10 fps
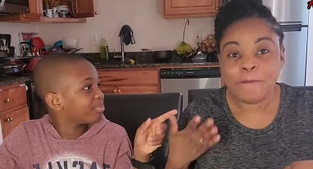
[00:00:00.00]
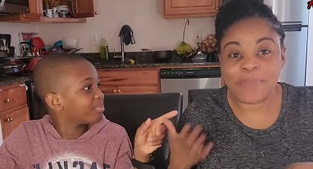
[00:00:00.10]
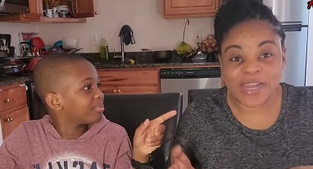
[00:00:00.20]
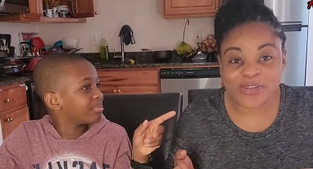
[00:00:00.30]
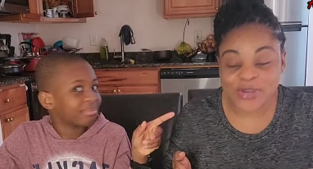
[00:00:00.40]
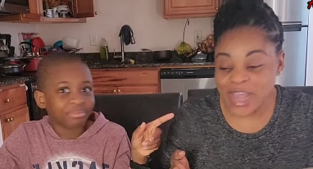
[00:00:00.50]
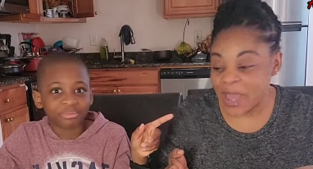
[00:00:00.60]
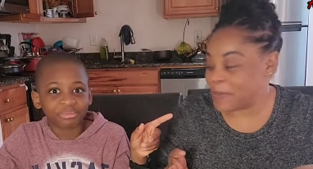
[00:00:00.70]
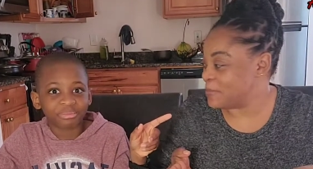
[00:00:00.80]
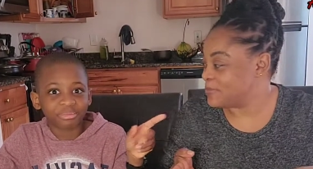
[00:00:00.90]

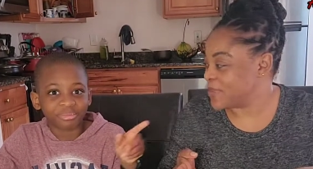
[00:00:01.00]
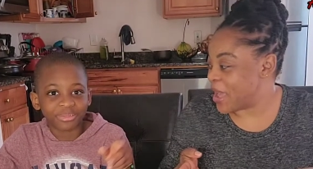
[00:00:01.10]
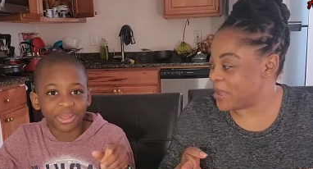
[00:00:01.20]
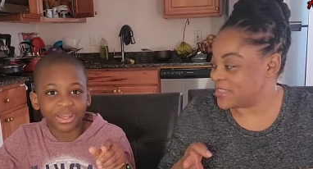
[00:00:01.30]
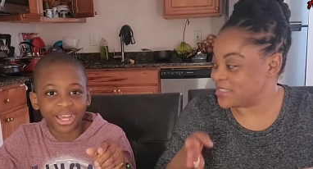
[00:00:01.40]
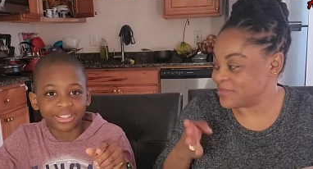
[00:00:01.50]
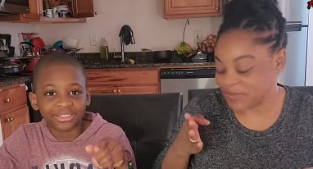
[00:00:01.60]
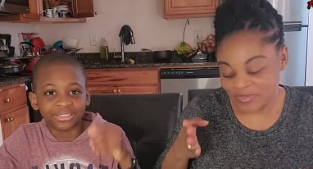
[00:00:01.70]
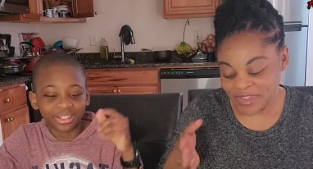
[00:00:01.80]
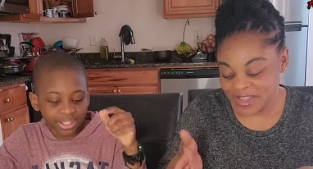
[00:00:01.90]
Speaker 1: pandoyam, um,
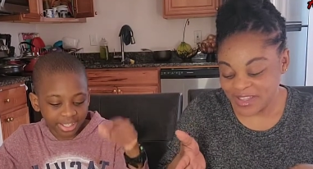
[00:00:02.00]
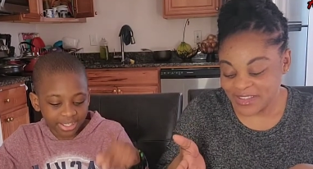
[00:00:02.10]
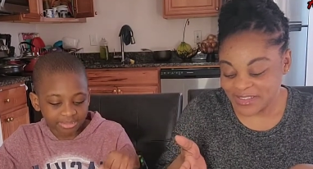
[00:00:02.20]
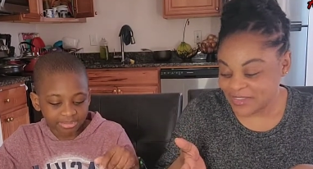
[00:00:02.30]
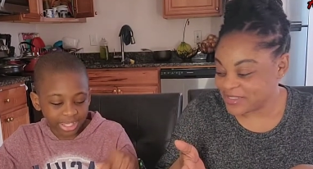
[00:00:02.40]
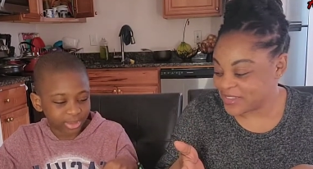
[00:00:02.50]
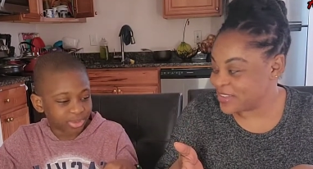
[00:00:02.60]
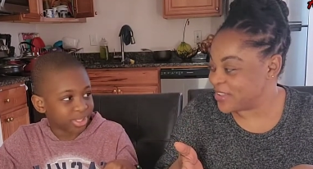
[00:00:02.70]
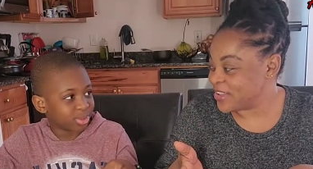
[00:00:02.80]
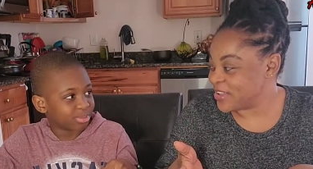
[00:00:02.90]
Speaker 2: and um,
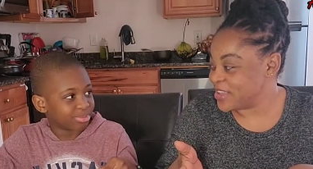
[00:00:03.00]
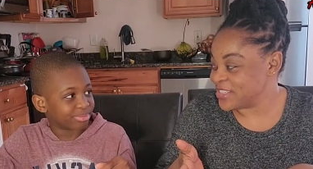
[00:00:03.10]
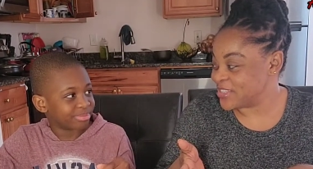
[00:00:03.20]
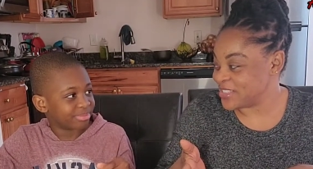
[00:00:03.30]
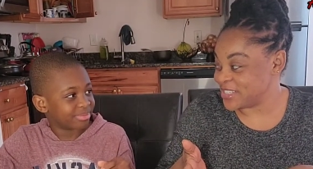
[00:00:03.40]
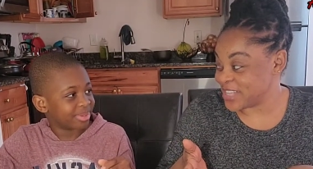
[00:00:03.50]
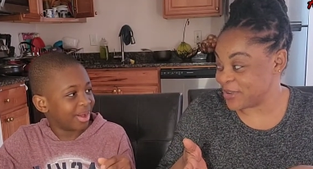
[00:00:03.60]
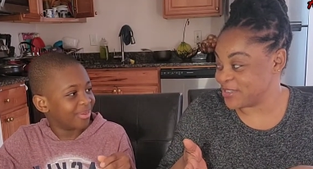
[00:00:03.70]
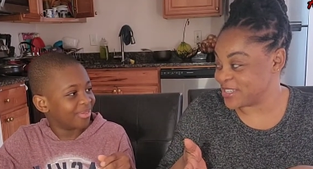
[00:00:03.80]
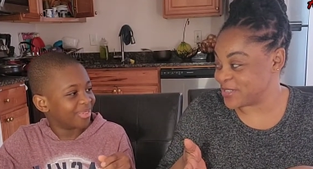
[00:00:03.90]
egusi soup.
Speaker 1: Is, is this
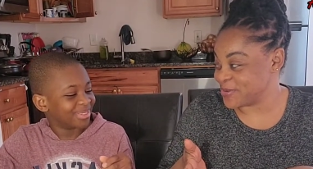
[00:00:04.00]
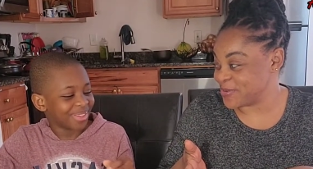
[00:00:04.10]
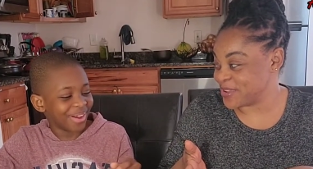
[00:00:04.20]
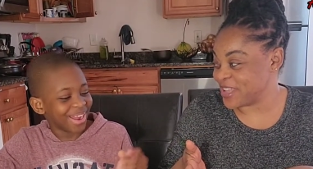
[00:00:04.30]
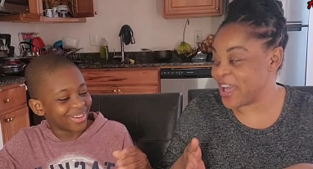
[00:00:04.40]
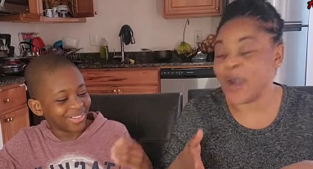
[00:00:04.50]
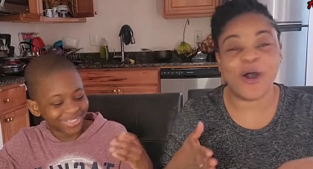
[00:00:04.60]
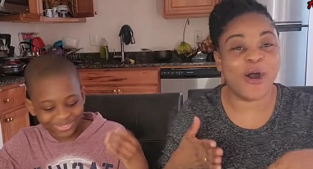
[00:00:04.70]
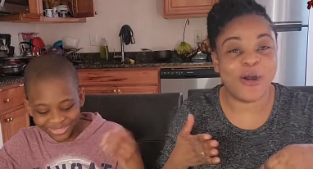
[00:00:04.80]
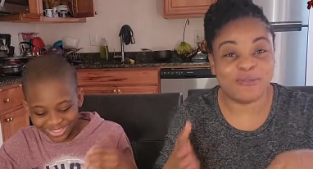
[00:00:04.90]
egusi oh, soup?
Speaker 2: Sorry, I don't
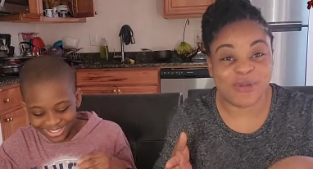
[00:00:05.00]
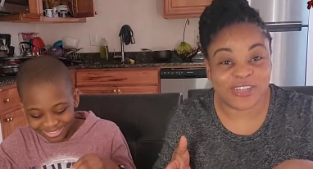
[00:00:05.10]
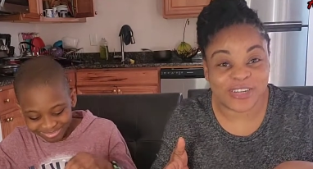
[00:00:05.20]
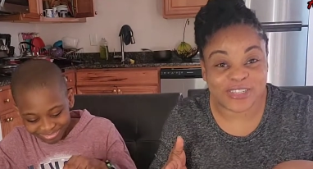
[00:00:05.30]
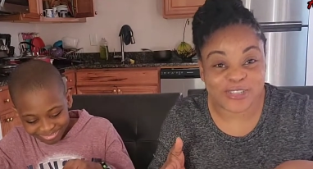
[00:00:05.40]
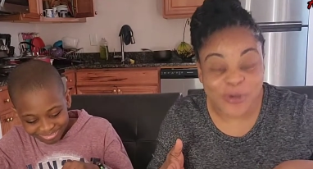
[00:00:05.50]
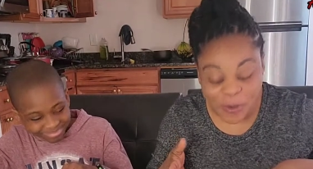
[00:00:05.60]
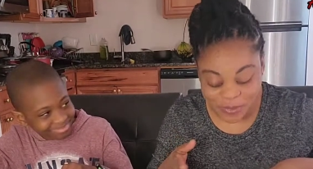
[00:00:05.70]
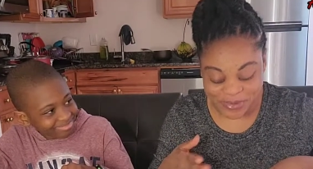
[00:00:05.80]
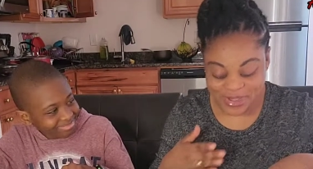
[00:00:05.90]
remember.
Speaker 1: Ogbono
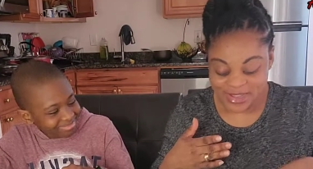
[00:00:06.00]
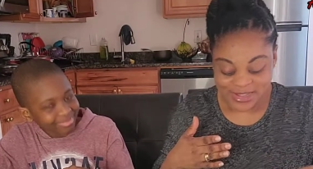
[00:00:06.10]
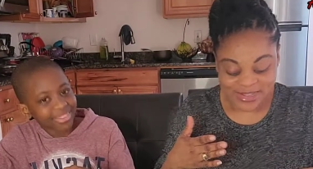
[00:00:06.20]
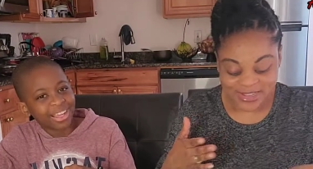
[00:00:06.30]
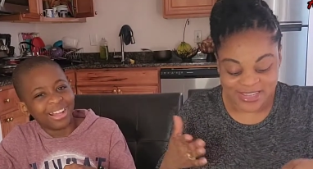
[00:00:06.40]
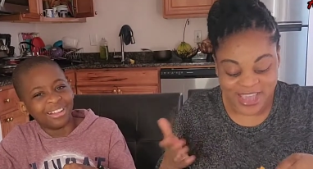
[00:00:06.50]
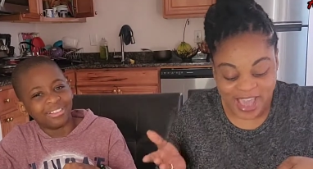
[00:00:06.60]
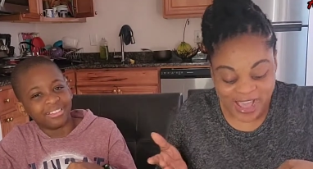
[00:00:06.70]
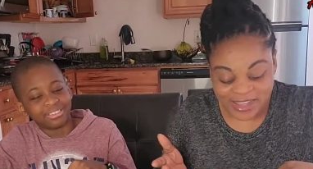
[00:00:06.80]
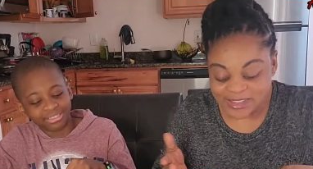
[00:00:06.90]
soup. Huh?
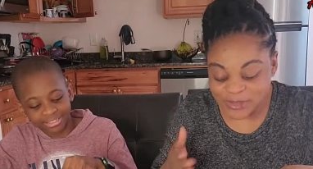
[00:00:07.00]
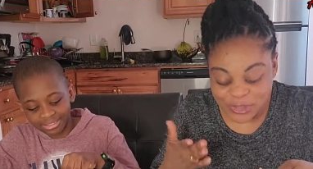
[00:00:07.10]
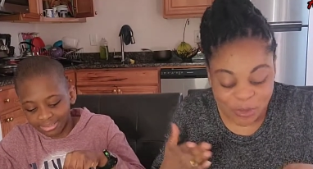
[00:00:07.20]
Yeah, it's